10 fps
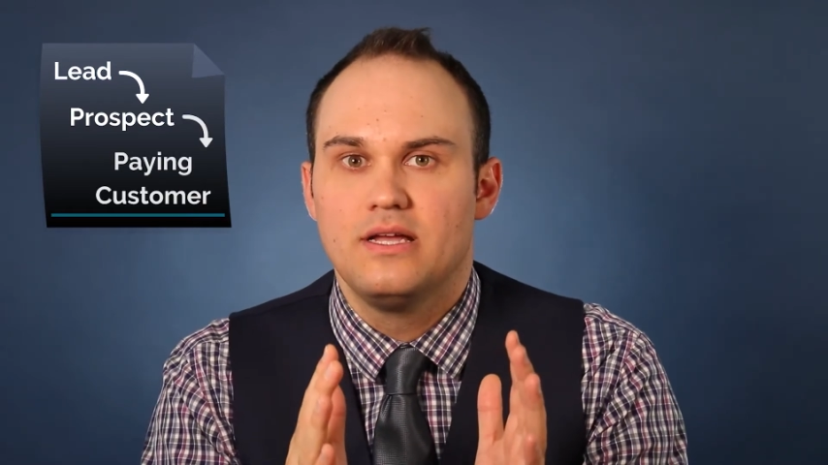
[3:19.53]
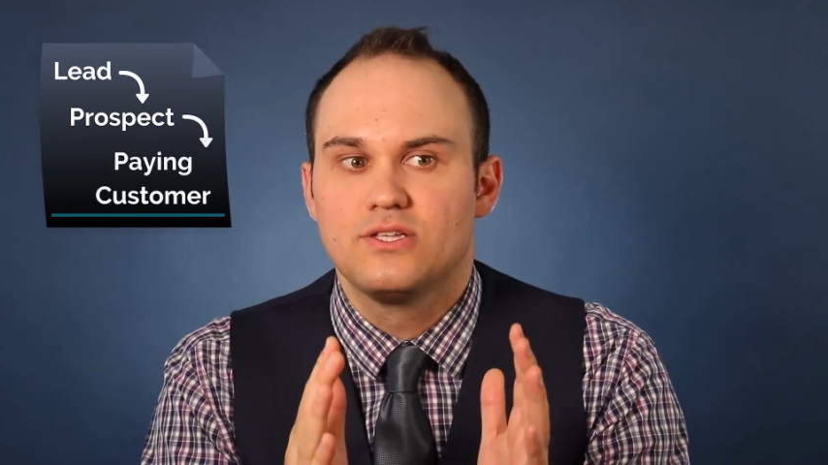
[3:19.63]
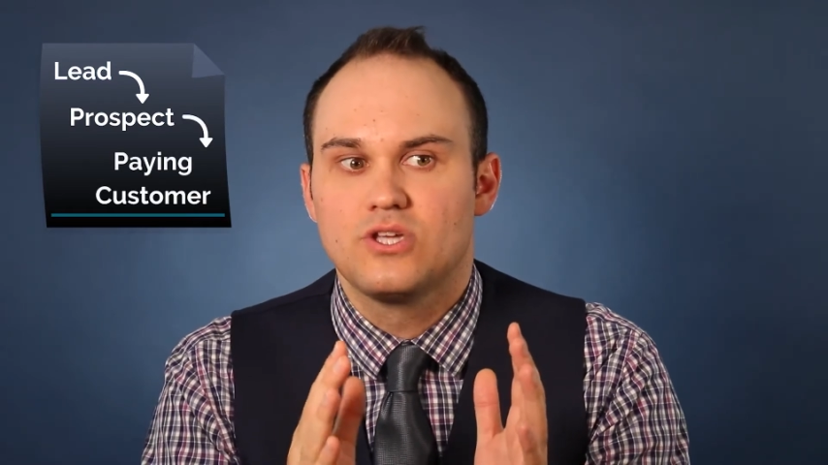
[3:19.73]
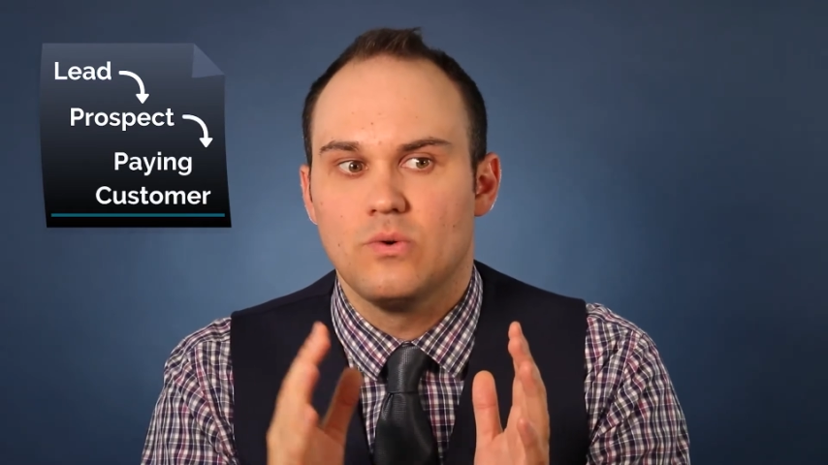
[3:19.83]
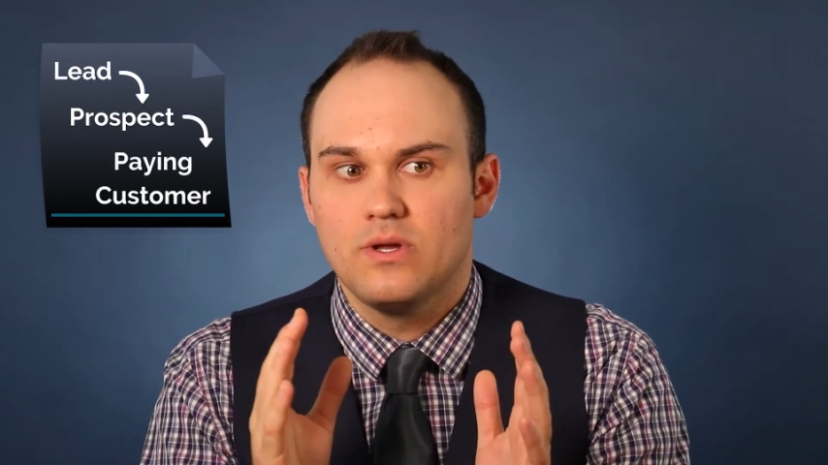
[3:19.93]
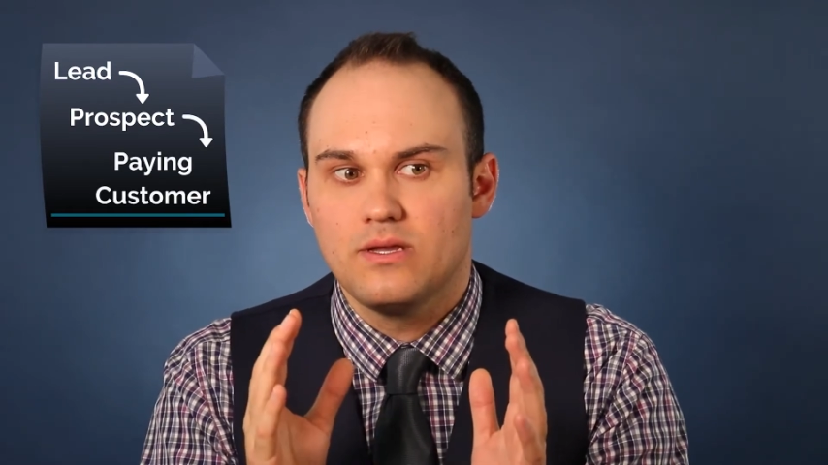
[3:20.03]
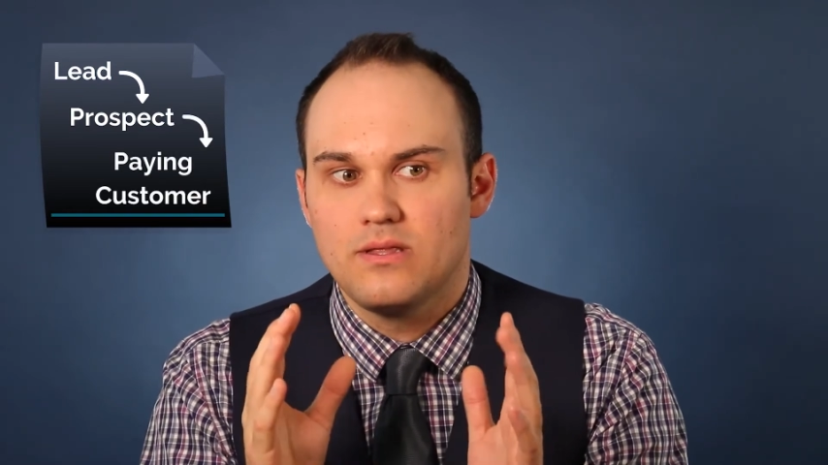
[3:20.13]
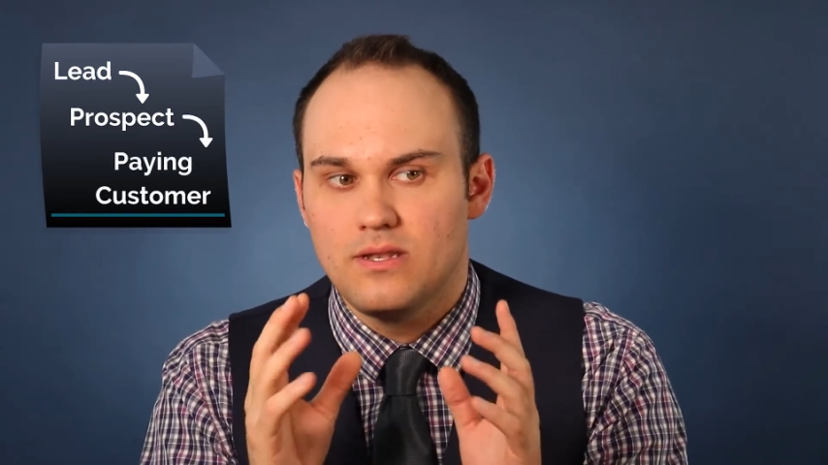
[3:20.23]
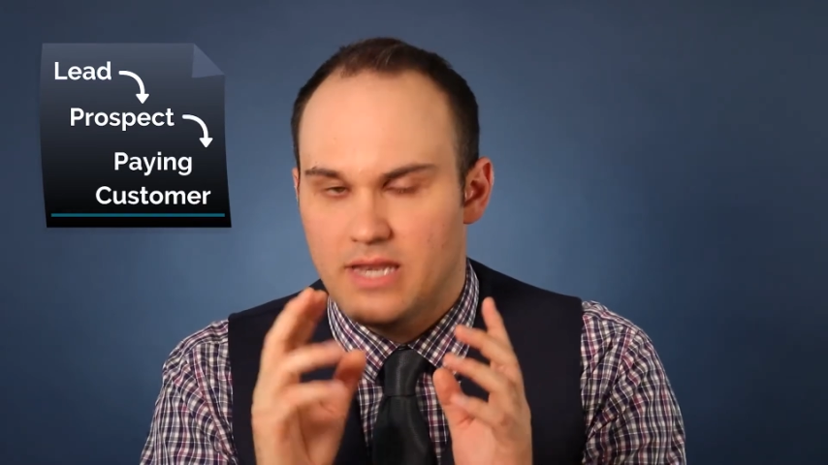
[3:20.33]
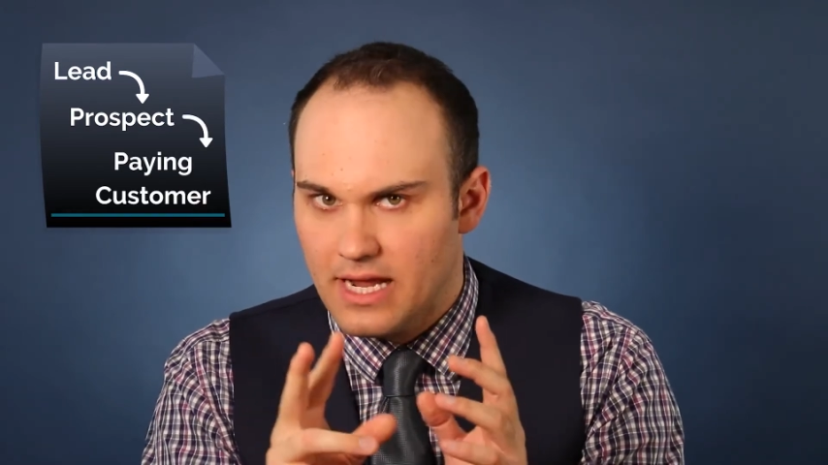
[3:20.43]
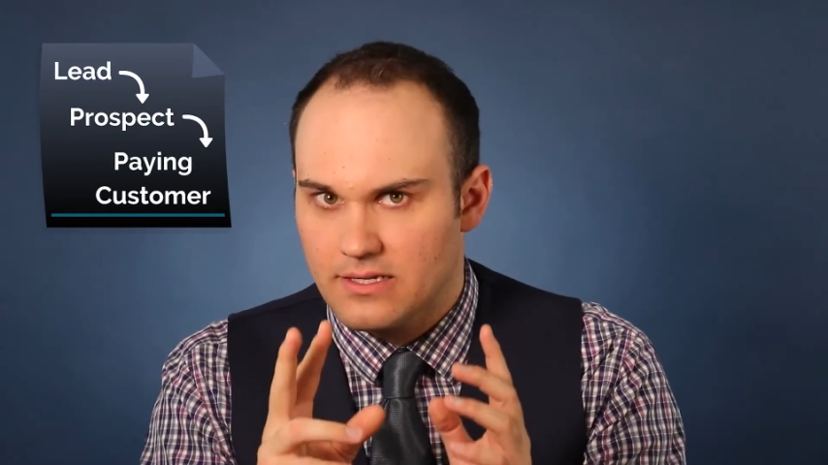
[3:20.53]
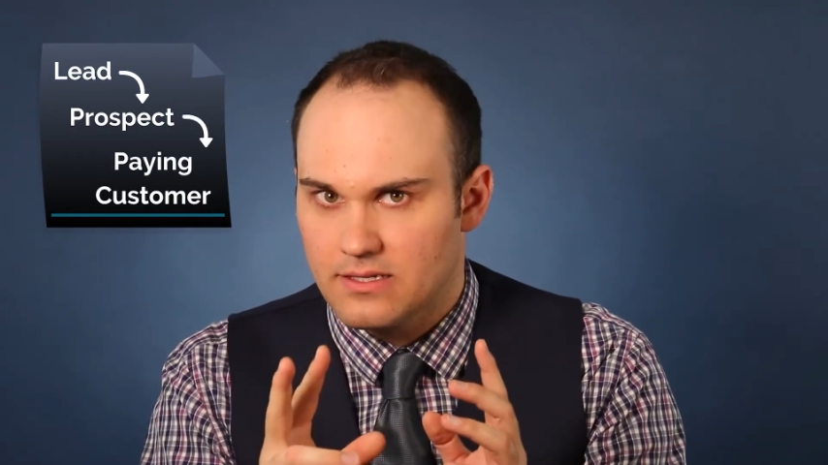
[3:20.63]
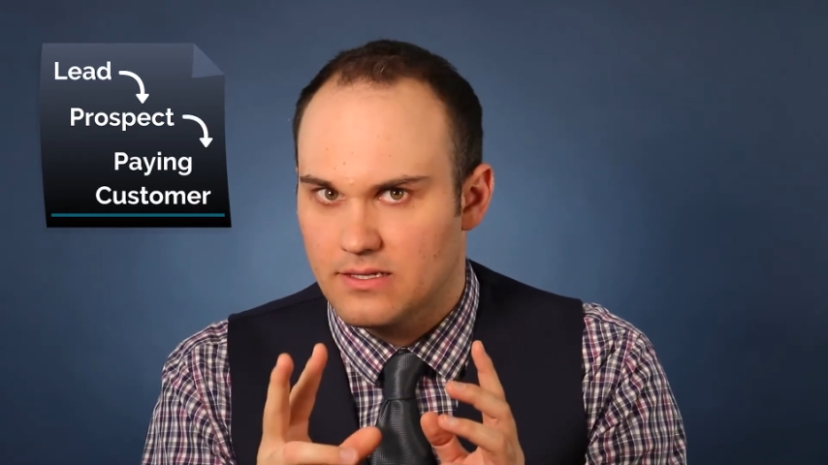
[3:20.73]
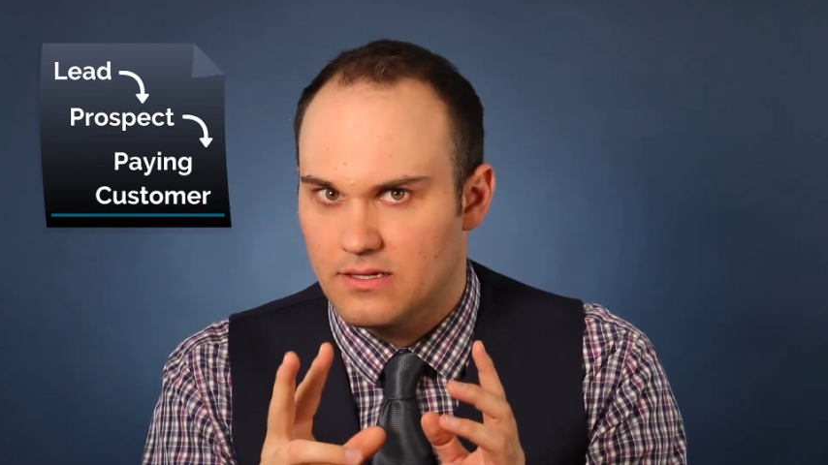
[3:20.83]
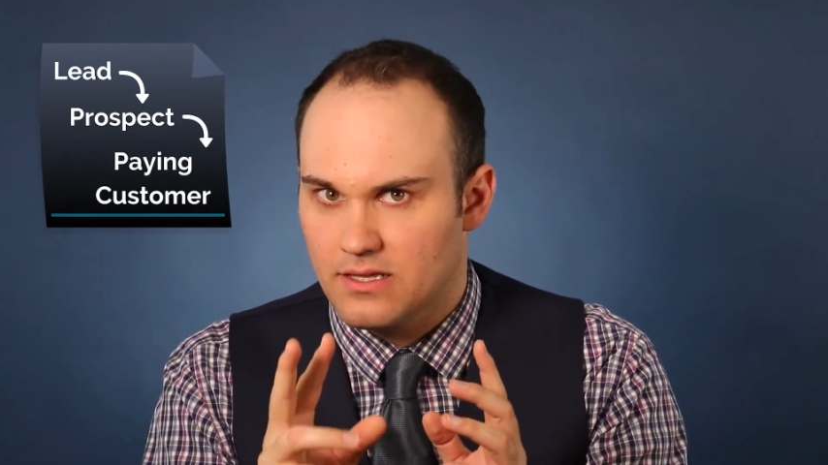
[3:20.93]
So
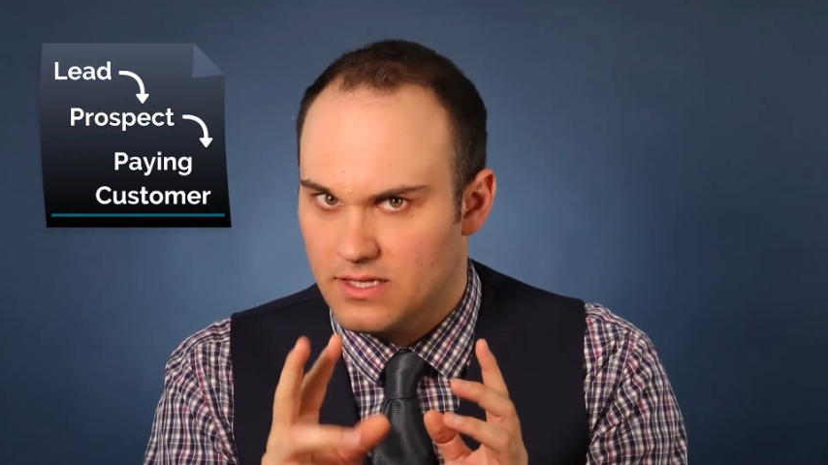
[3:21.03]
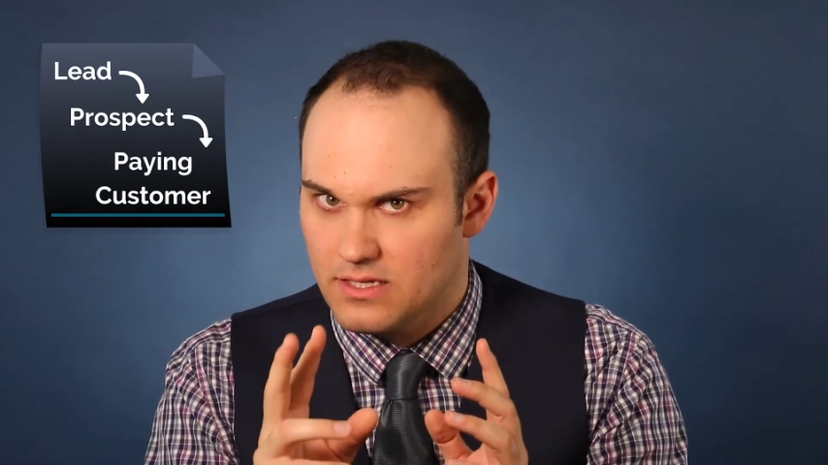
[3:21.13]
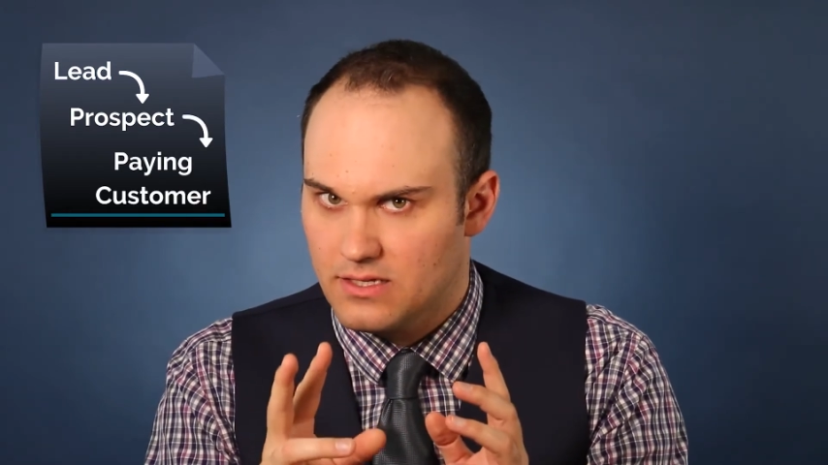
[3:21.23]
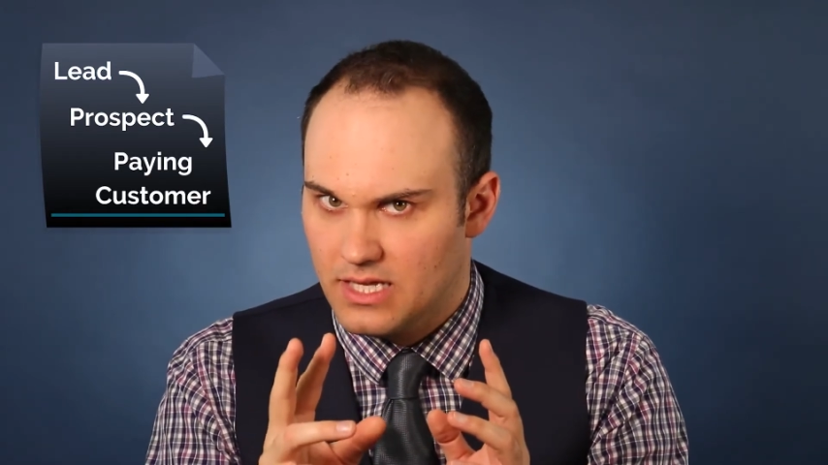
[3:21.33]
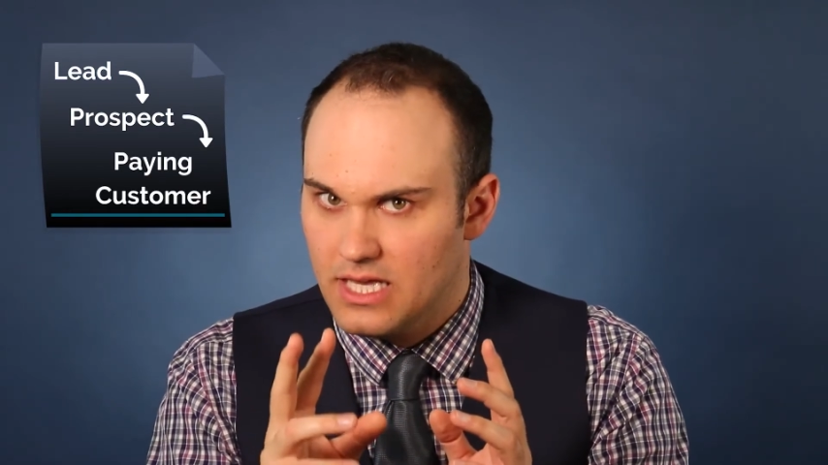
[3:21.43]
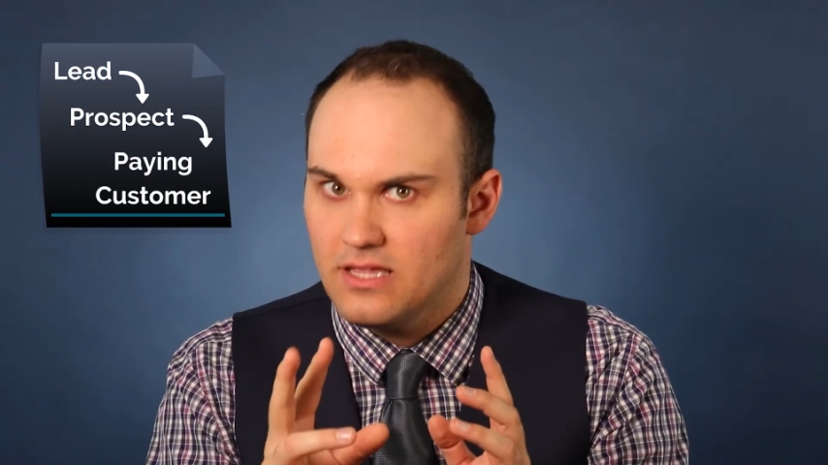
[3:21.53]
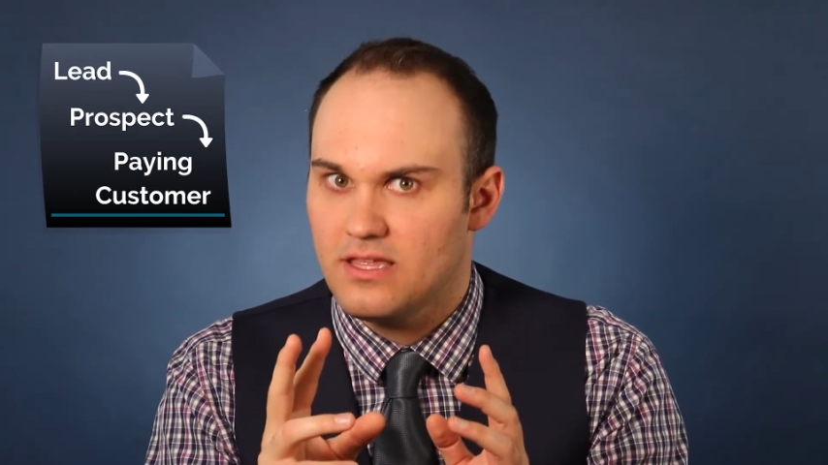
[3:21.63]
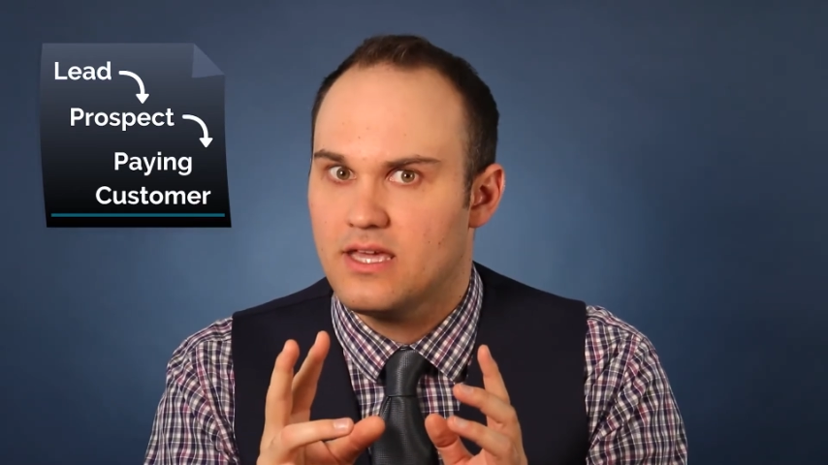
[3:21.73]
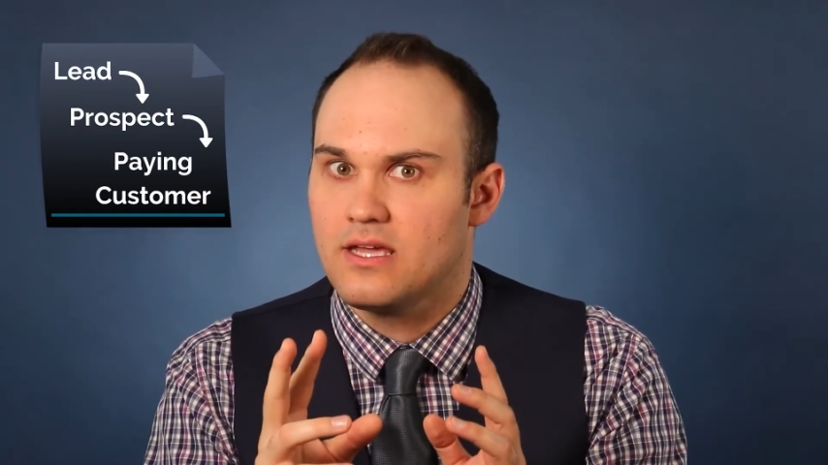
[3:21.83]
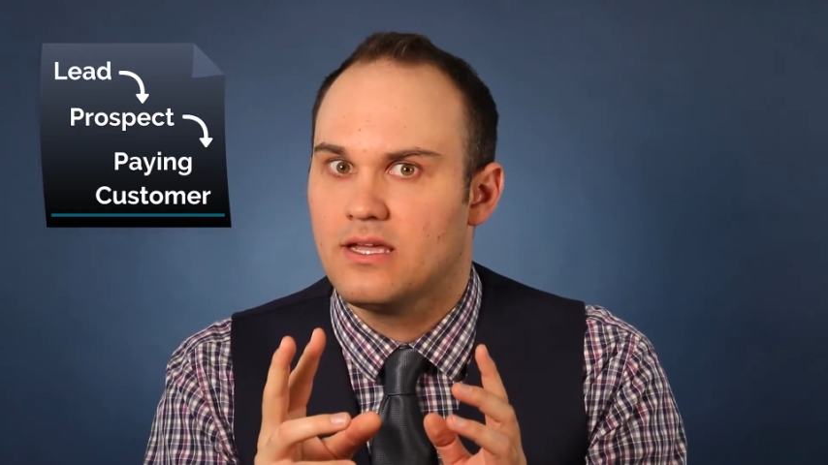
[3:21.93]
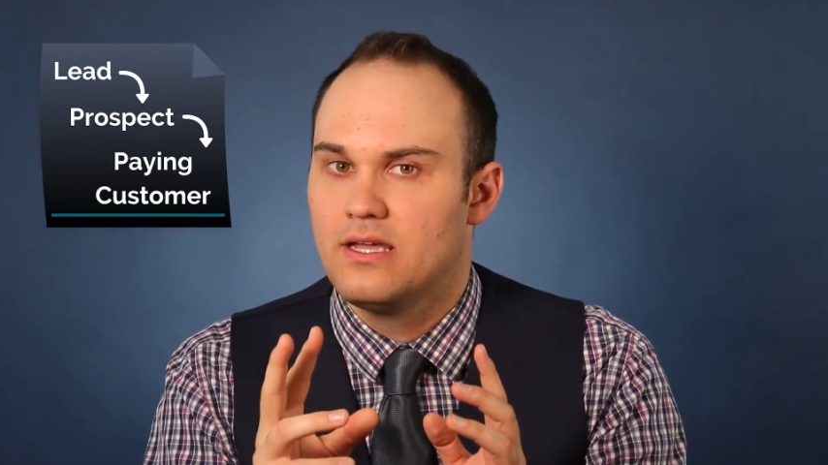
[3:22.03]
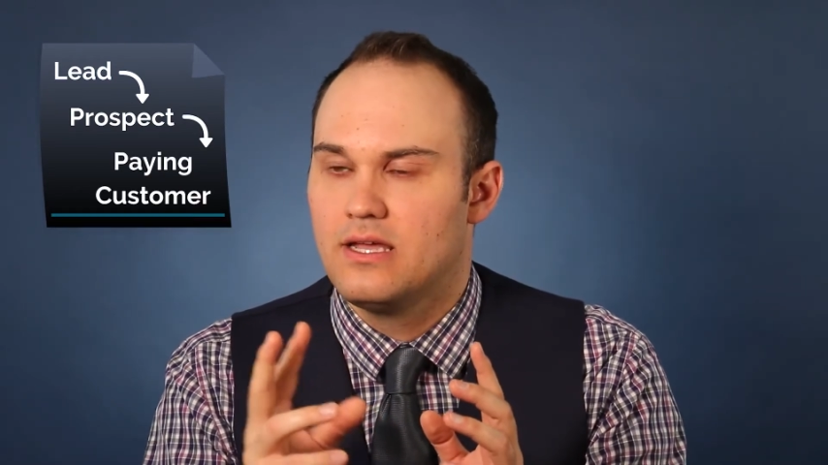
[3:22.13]
next, and this is the key thing,